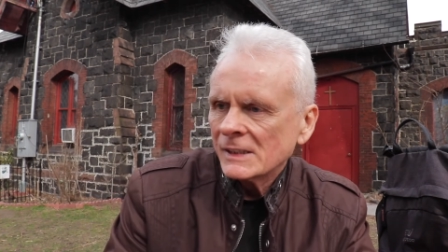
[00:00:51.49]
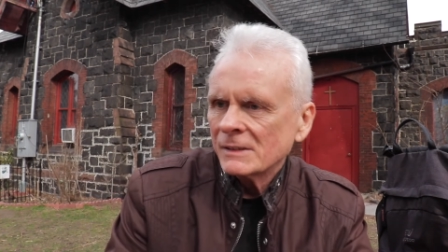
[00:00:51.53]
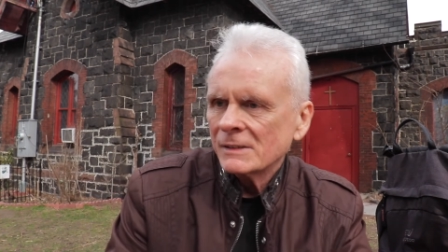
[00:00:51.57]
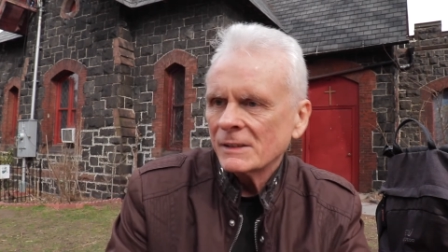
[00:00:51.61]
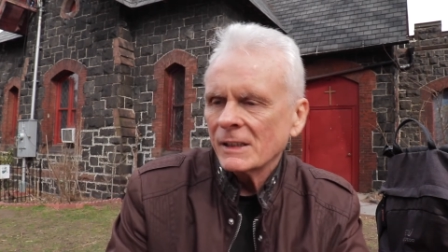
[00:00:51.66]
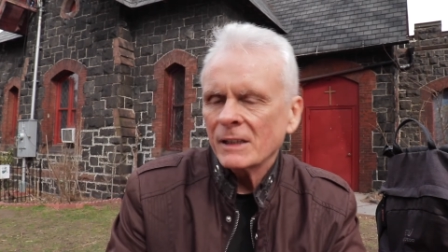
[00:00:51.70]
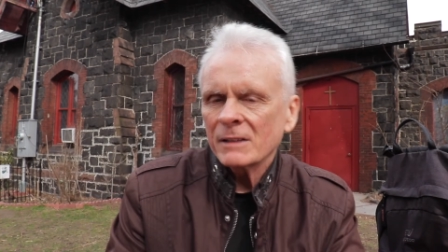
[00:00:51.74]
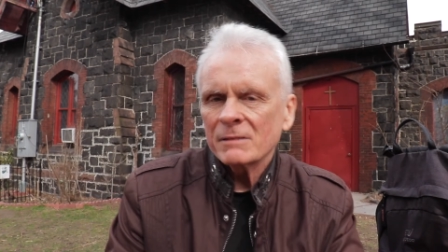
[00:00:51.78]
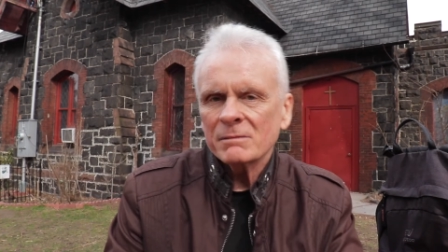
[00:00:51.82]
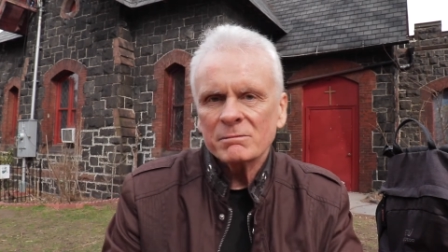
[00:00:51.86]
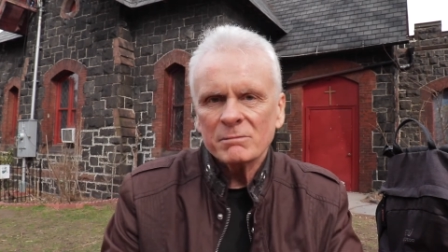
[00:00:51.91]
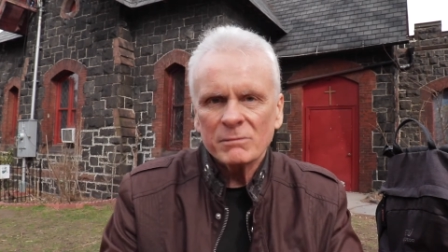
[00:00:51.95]

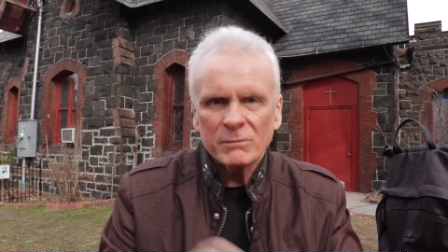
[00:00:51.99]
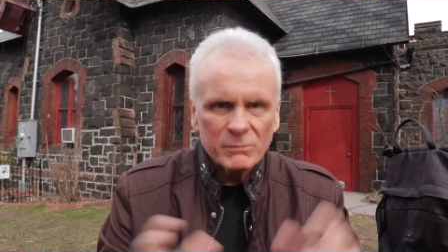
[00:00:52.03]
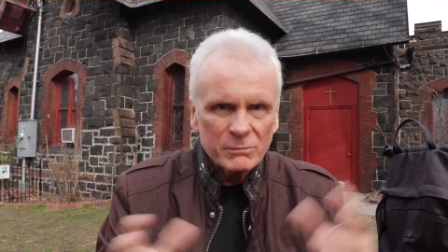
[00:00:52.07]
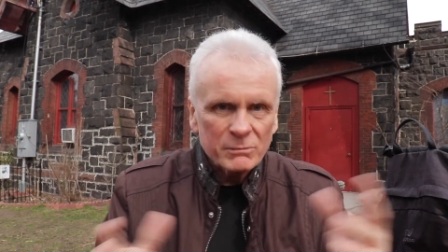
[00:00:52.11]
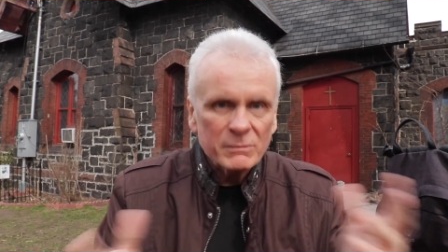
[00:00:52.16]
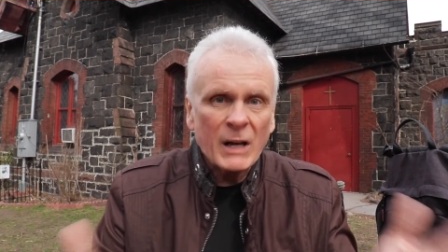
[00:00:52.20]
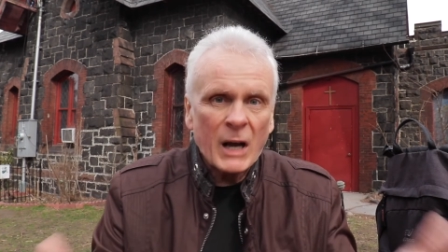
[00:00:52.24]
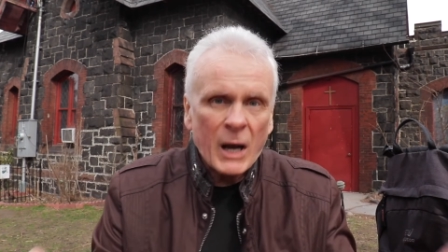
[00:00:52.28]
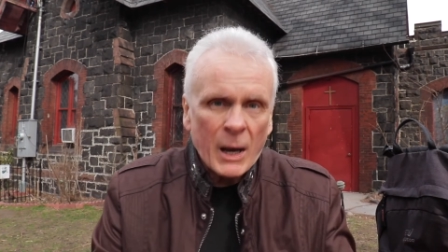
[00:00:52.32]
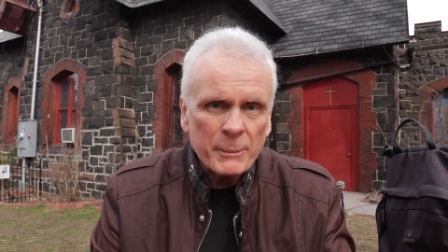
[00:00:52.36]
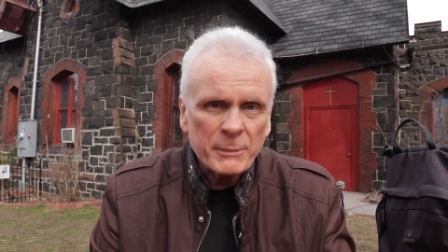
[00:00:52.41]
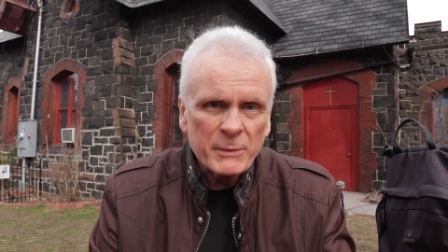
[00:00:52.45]
Not
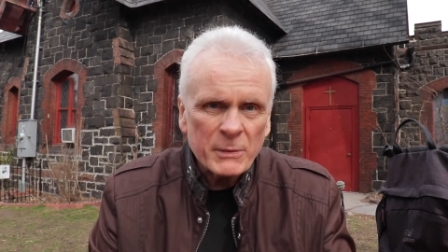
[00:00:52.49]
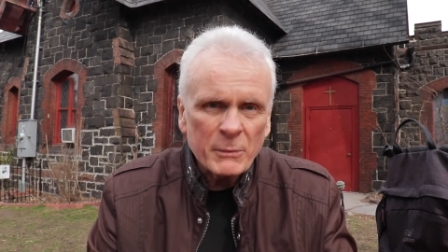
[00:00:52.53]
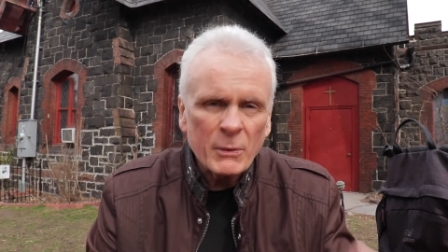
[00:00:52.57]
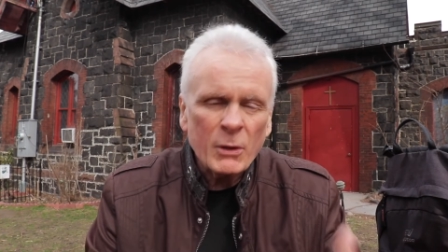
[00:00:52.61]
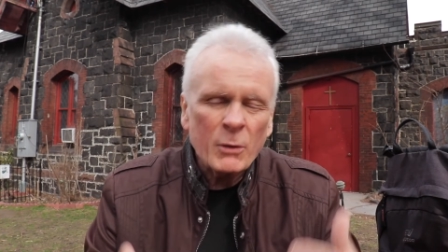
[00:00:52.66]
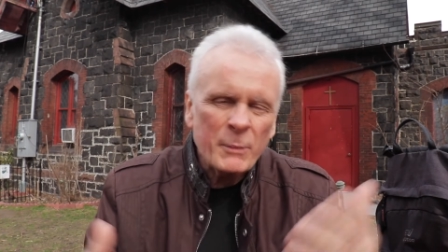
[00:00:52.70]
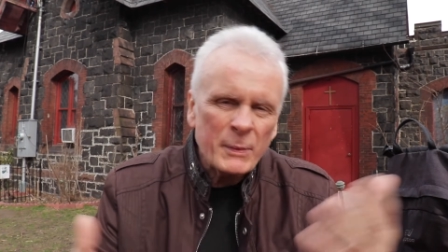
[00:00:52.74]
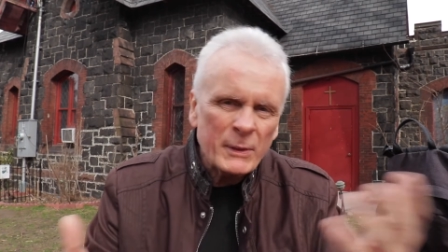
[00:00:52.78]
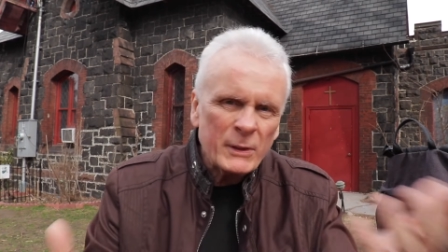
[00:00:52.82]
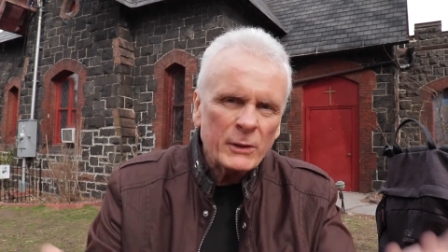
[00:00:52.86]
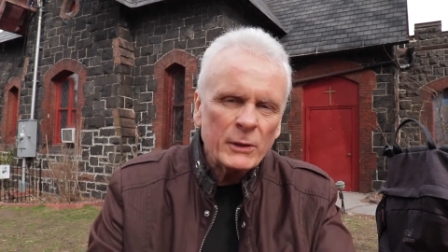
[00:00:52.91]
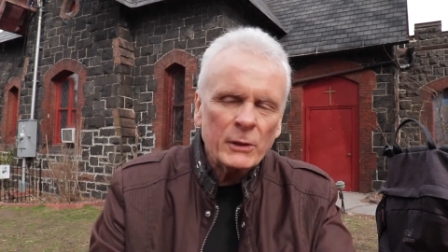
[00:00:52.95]

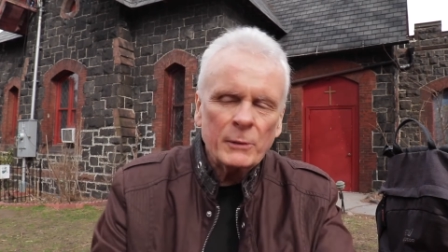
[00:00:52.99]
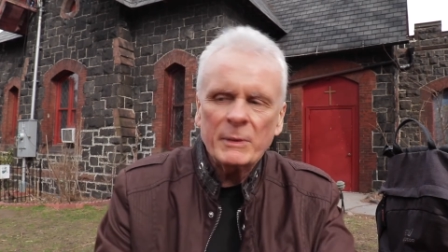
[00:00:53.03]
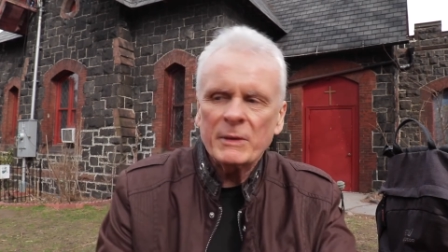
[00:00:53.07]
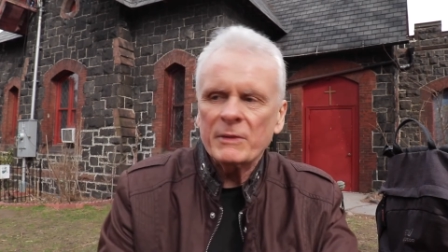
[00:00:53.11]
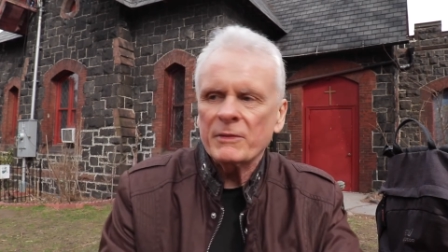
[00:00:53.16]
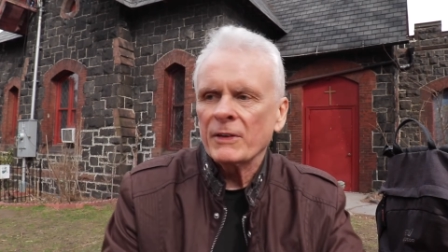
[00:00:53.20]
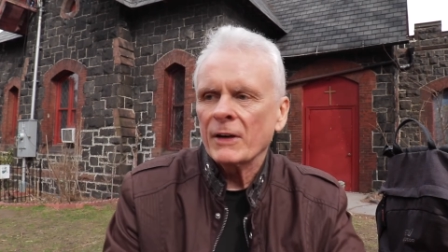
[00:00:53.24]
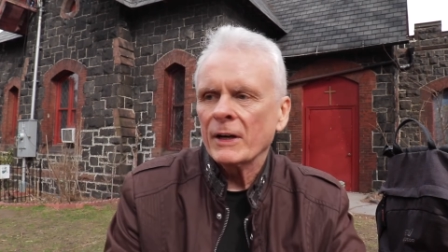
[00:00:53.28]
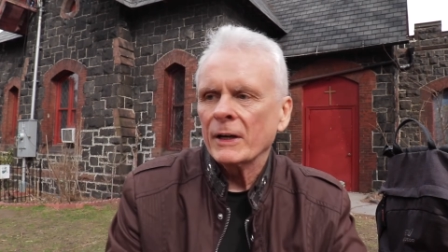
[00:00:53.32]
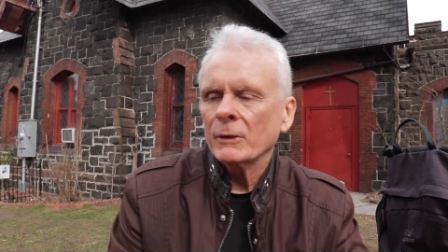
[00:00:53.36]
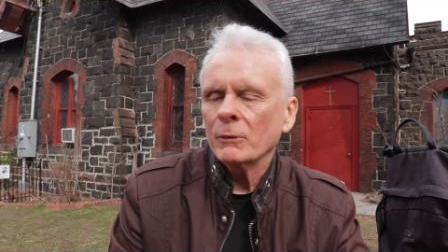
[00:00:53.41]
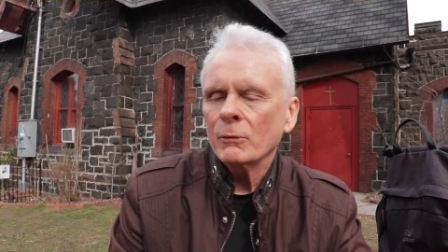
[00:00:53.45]
optimal, but it'll be
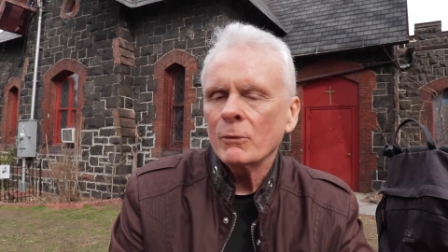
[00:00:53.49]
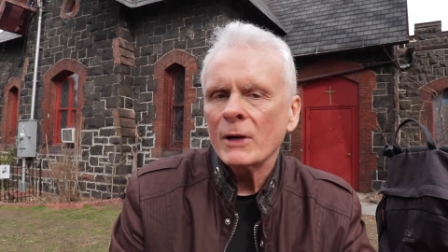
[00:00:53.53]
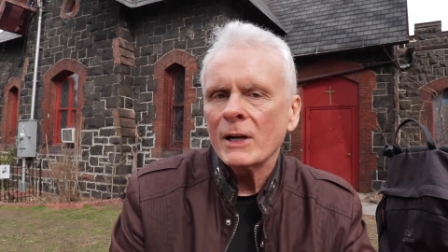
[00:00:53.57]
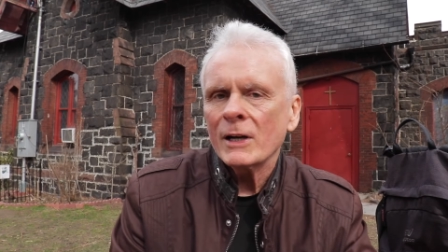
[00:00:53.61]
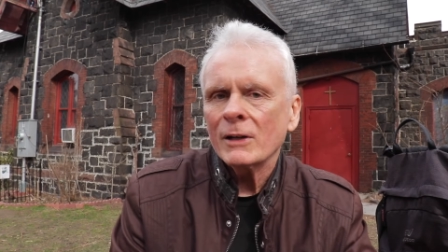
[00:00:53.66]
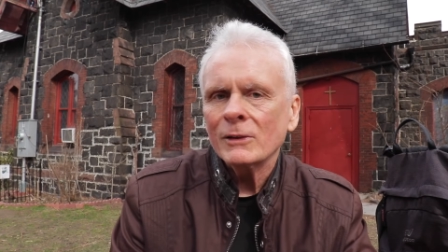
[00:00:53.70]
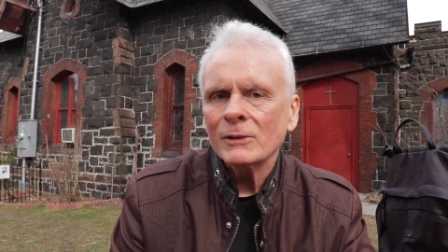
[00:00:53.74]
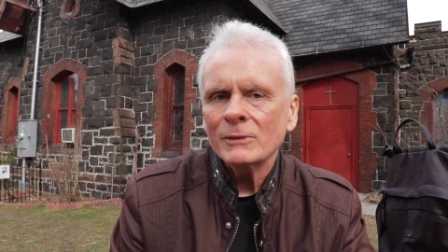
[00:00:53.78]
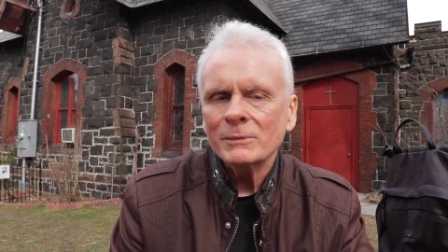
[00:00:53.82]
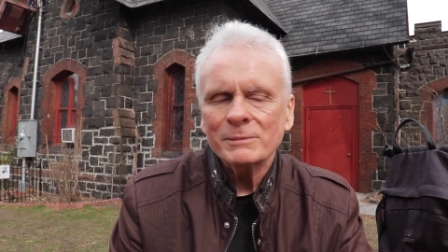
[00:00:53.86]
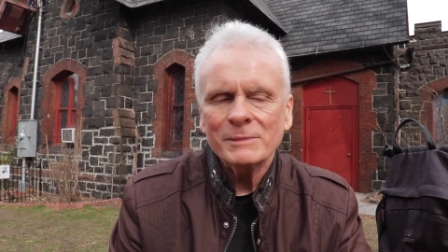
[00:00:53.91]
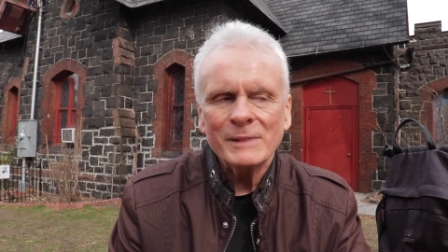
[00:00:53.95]
fine.
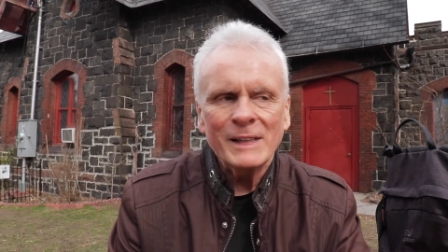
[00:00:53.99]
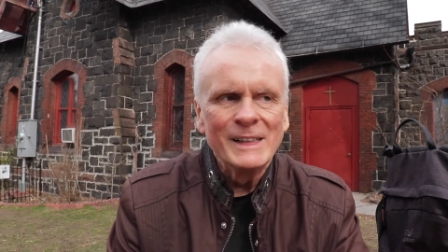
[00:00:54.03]
Well,